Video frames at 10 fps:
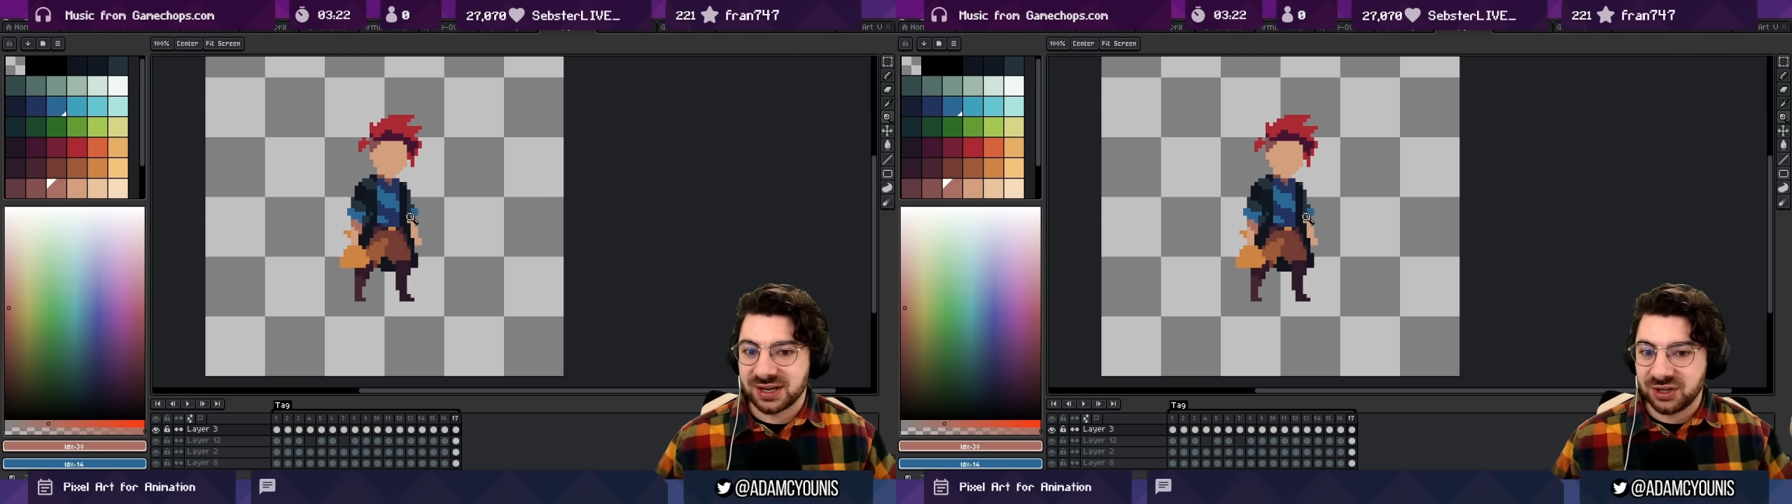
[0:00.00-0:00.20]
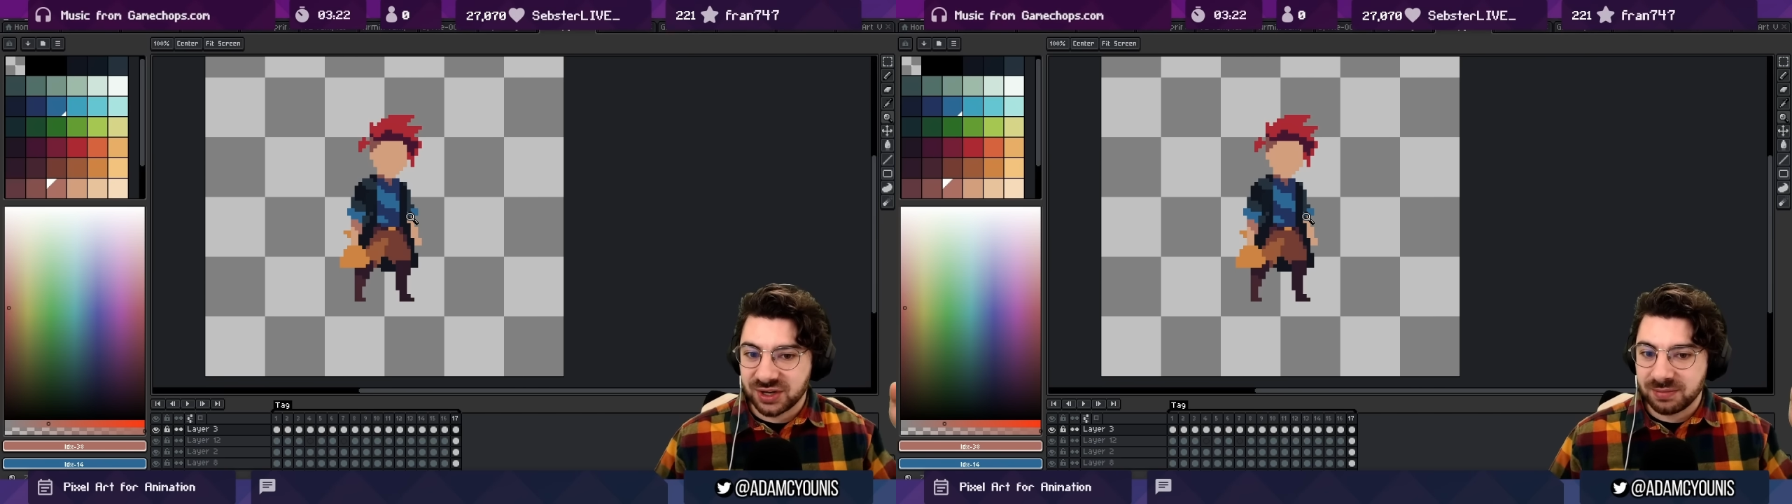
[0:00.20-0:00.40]

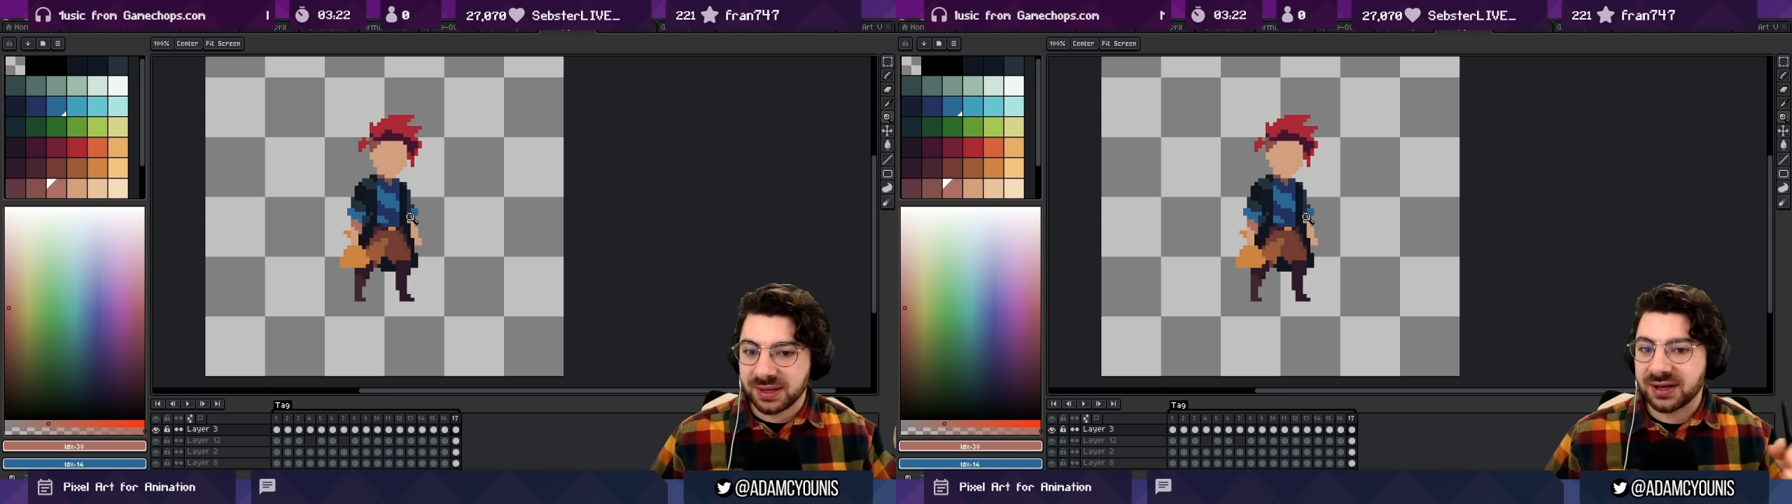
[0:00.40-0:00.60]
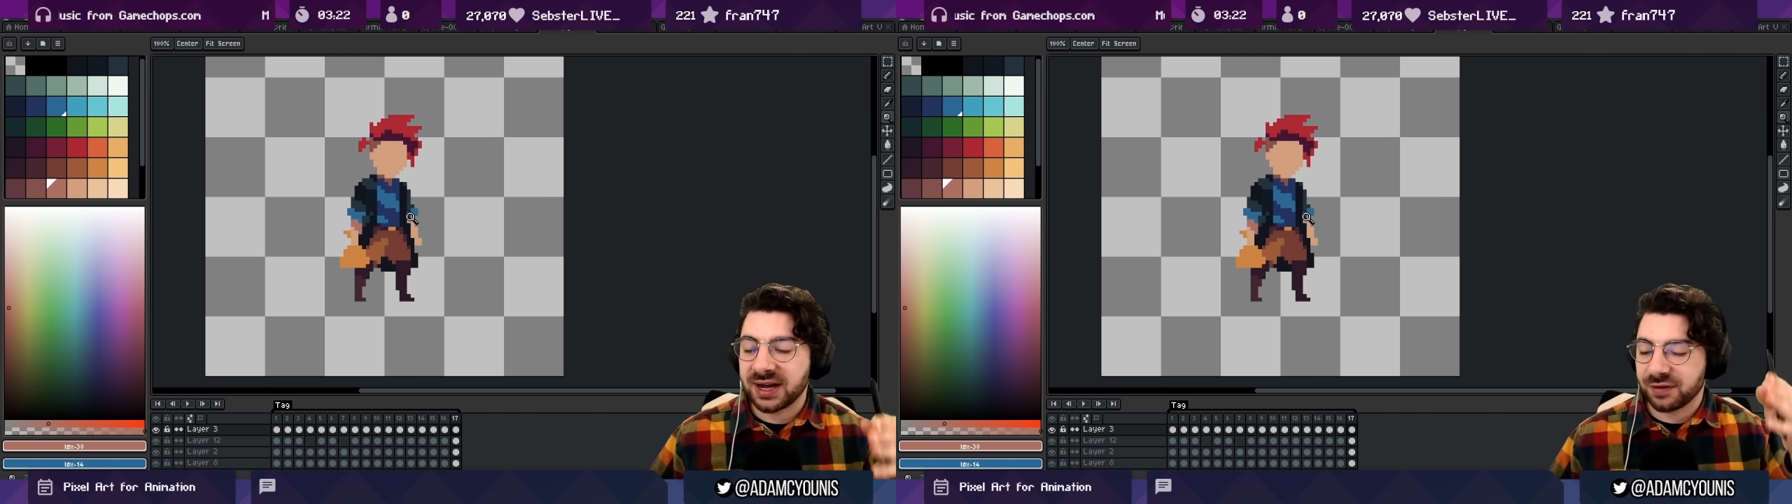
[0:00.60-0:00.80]
and you can be
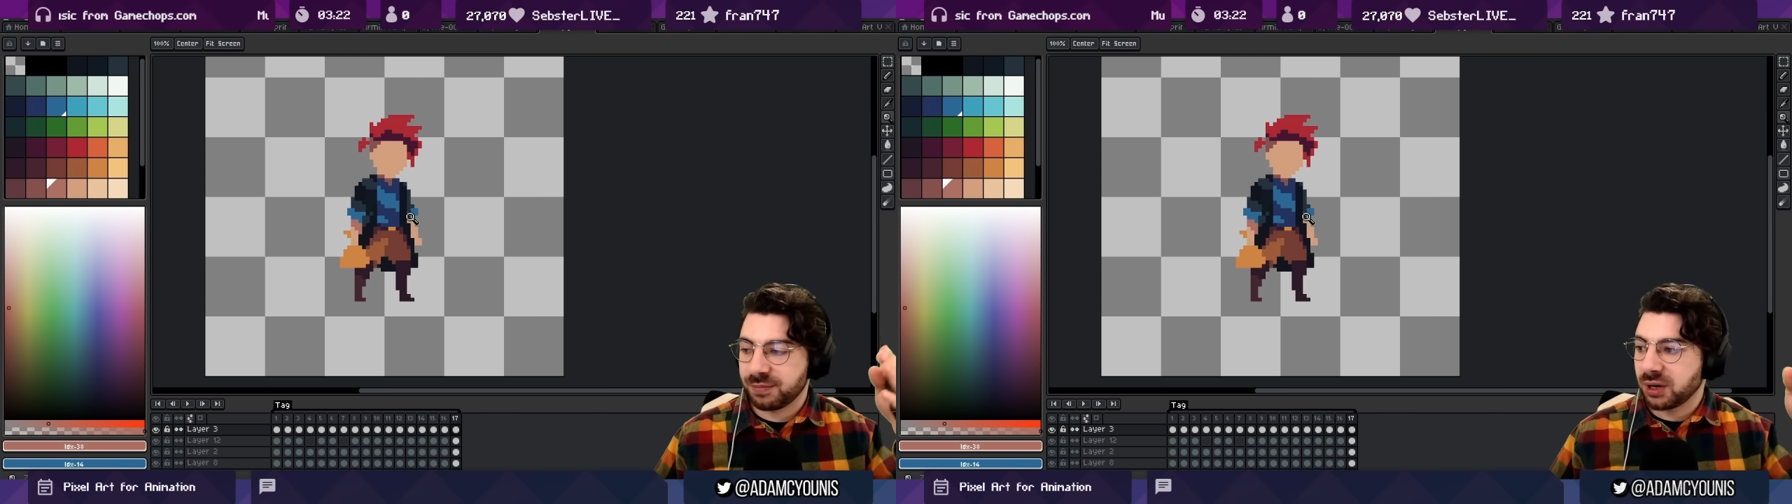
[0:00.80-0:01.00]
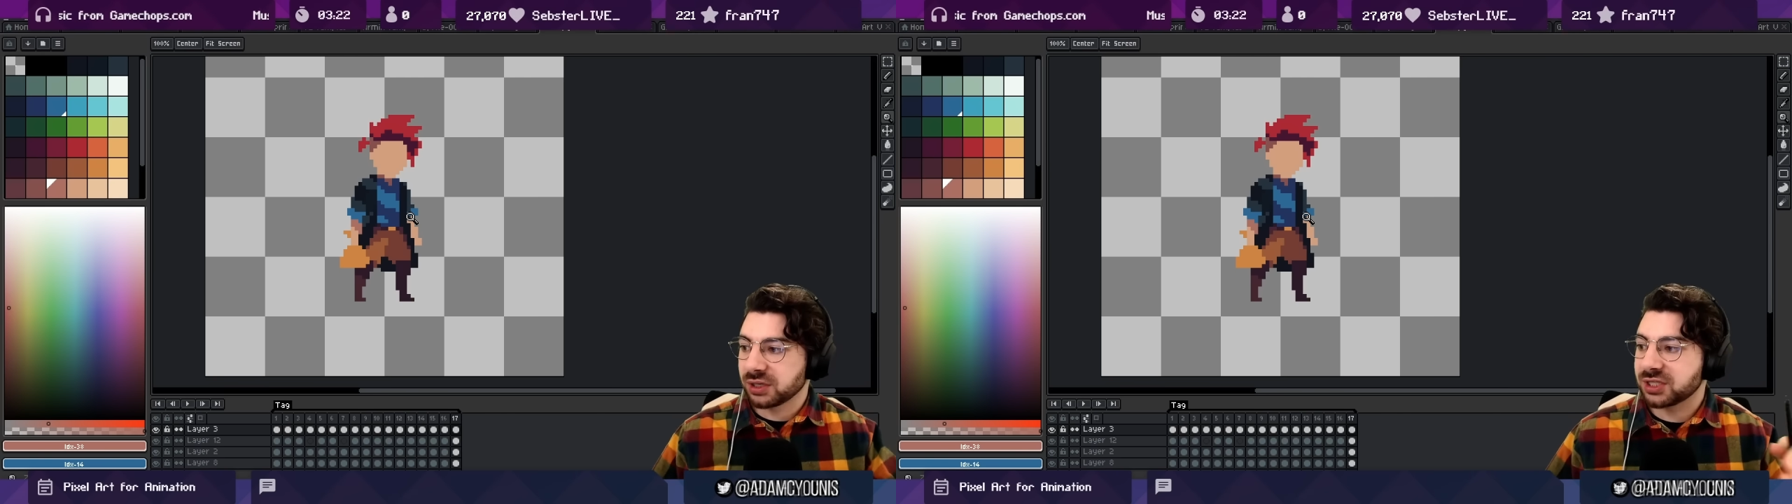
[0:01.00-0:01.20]
kind of
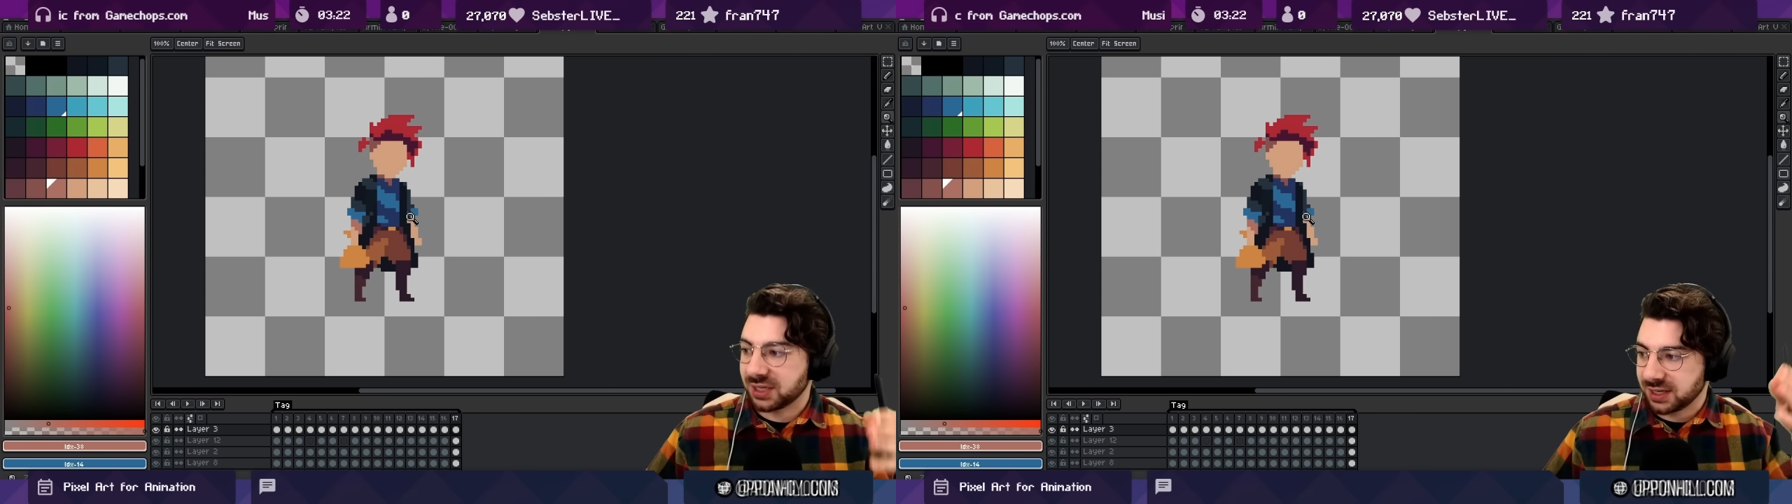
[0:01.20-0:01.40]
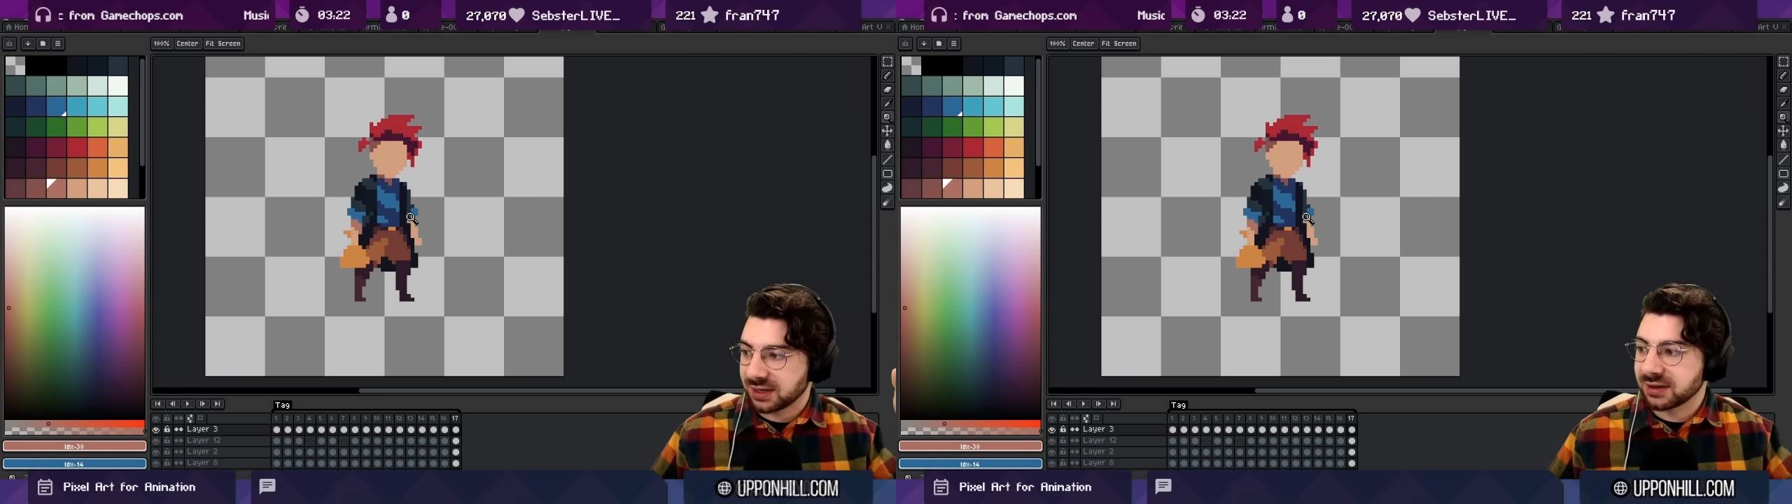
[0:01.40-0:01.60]

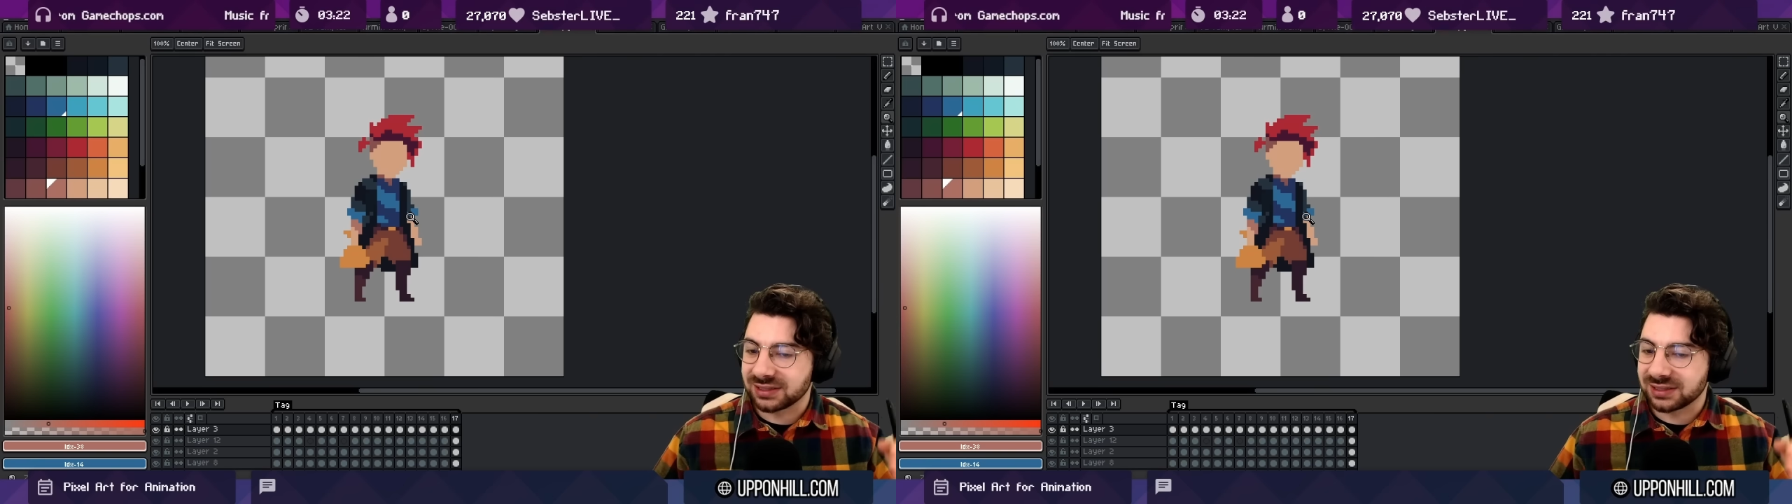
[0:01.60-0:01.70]
polishing